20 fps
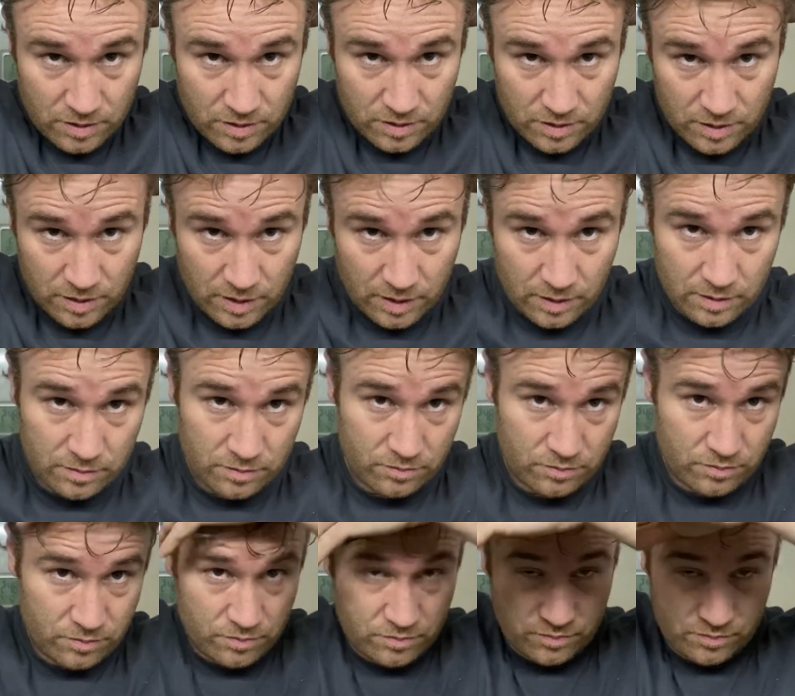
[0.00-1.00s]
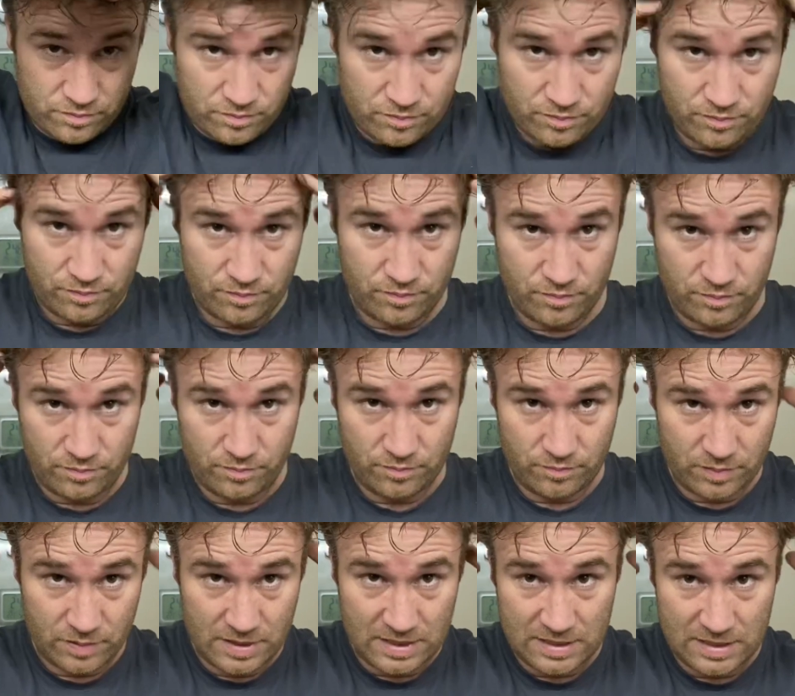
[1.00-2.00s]
the
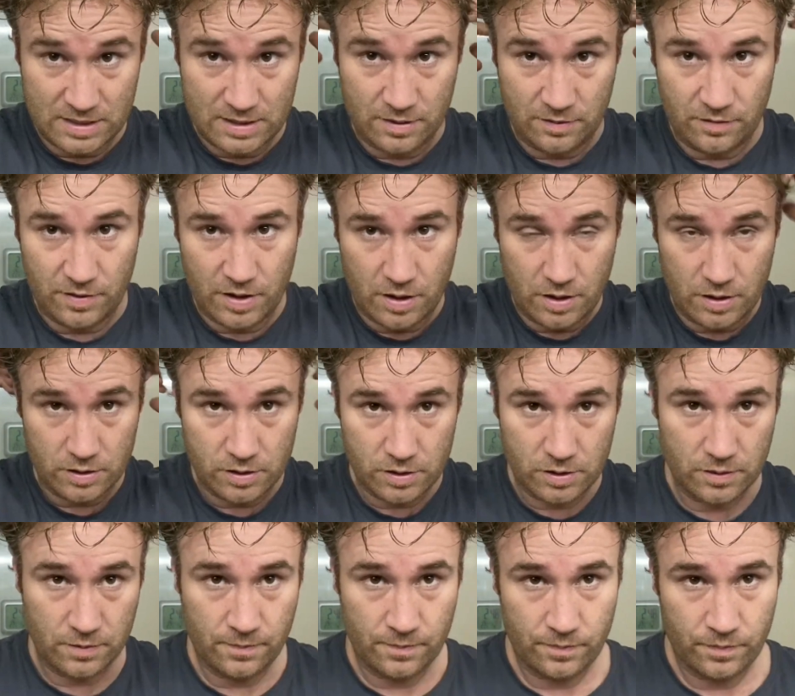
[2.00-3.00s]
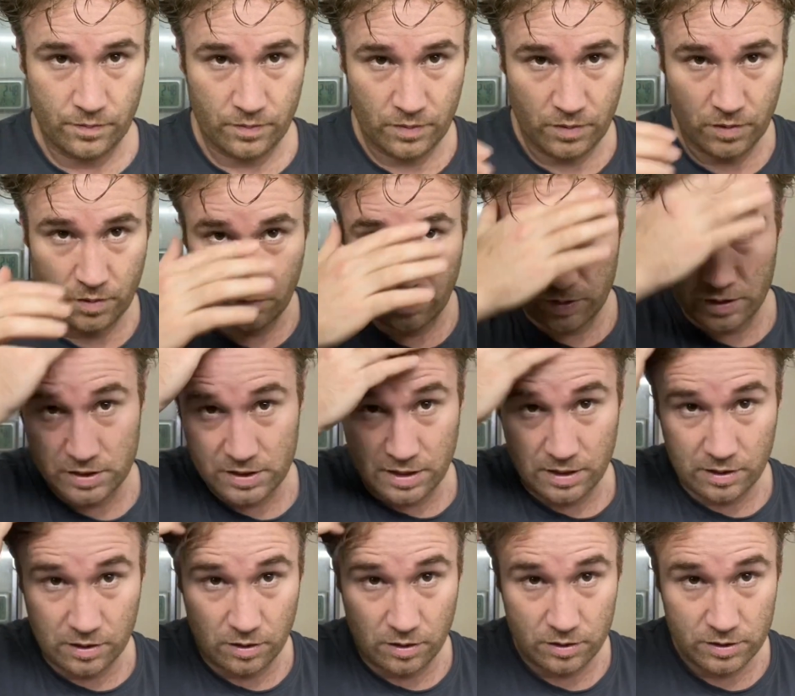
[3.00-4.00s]
distant videos. When you see the
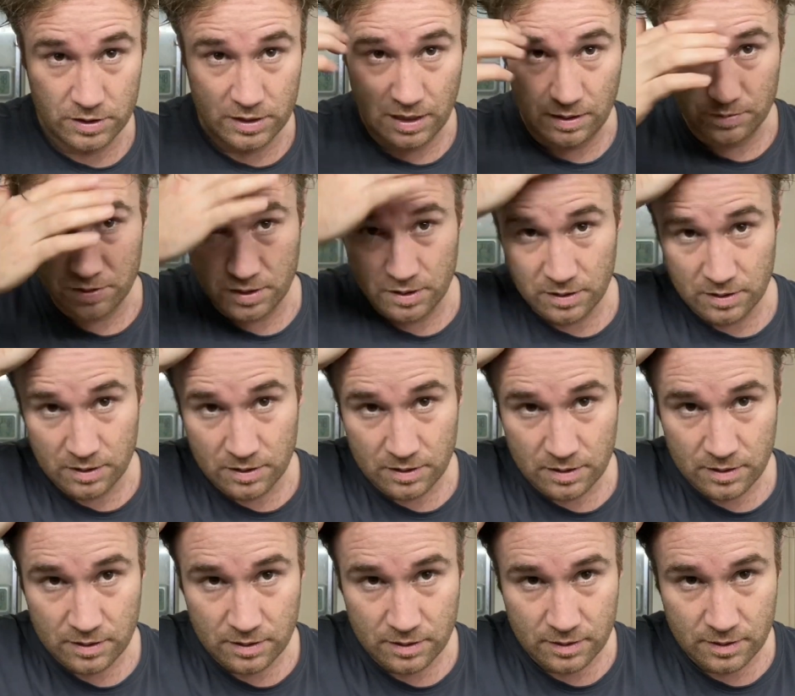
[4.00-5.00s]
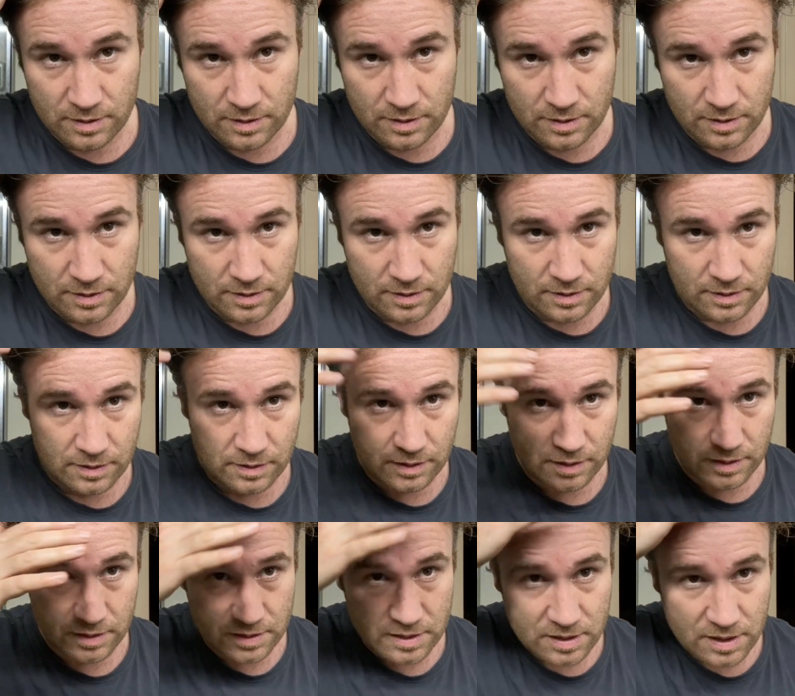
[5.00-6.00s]
close-ups, you can
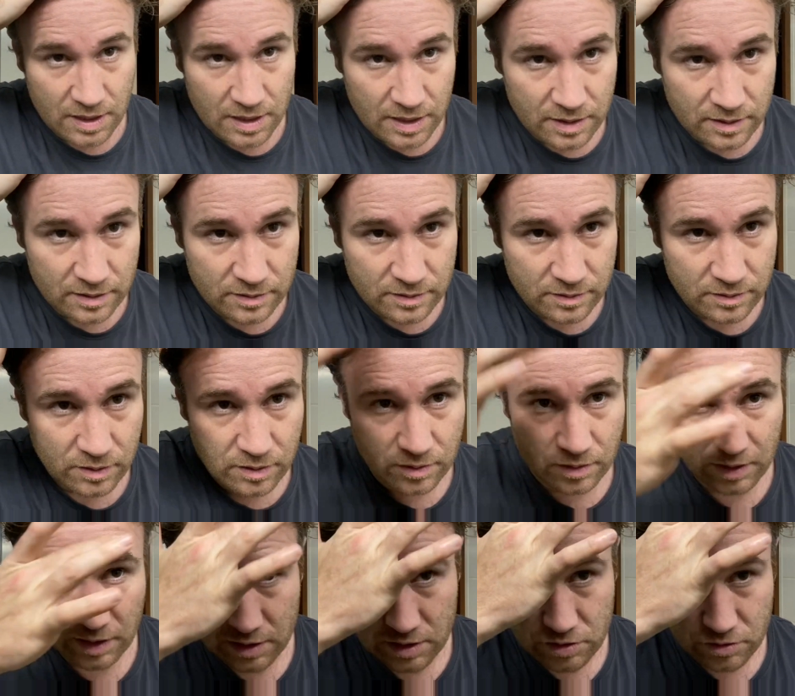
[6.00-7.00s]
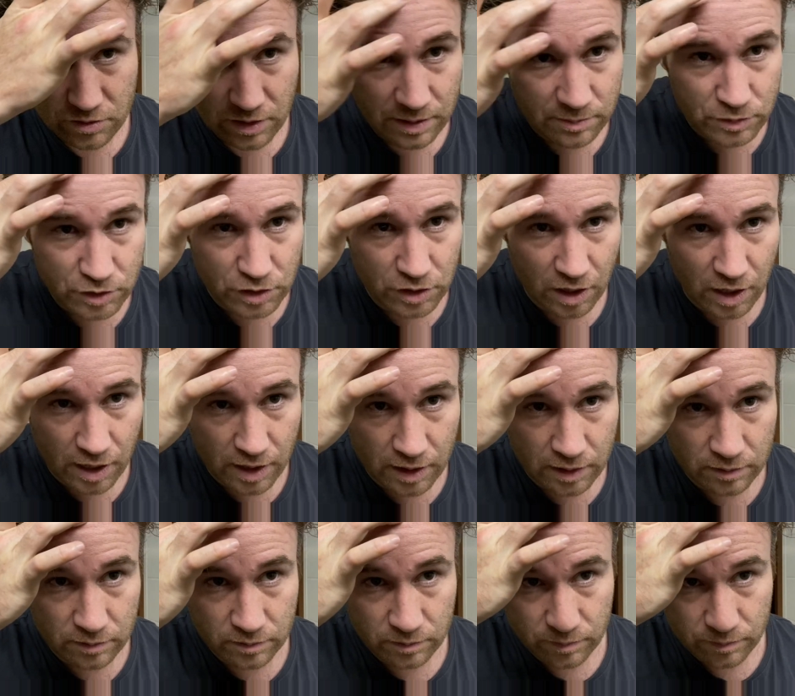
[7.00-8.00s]
see extreme
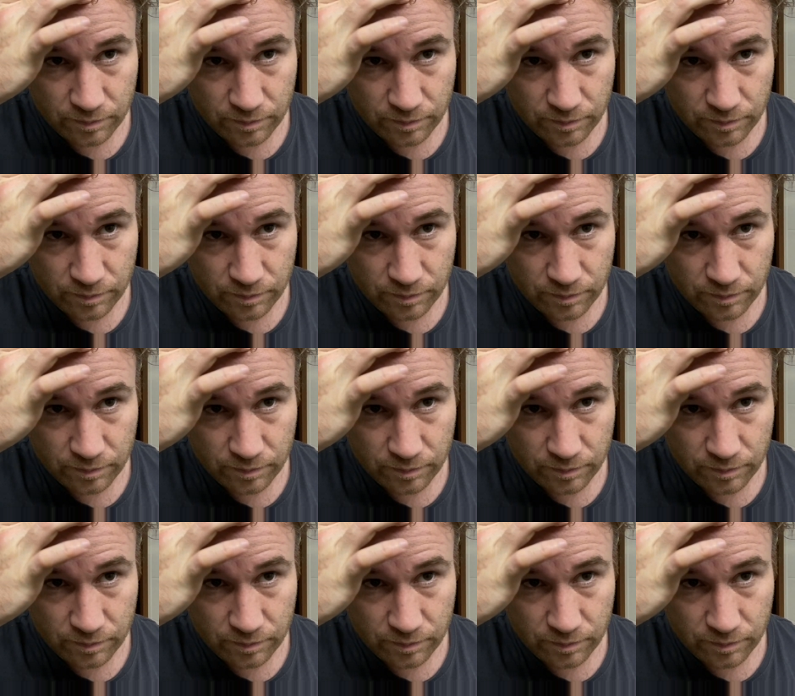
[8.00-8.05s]
shine,